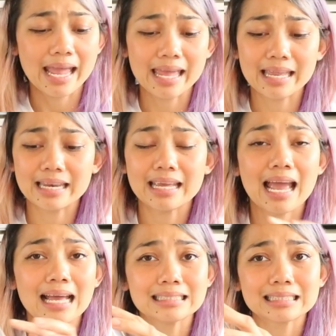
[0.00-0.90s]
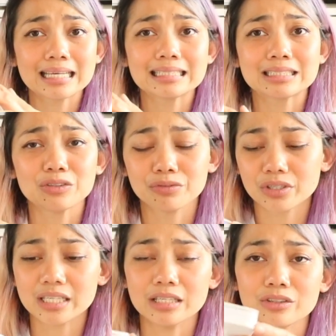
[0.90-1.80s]
And it has like silver
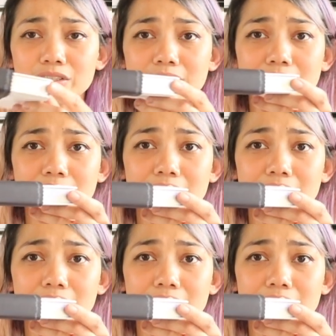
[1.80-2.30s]
gilded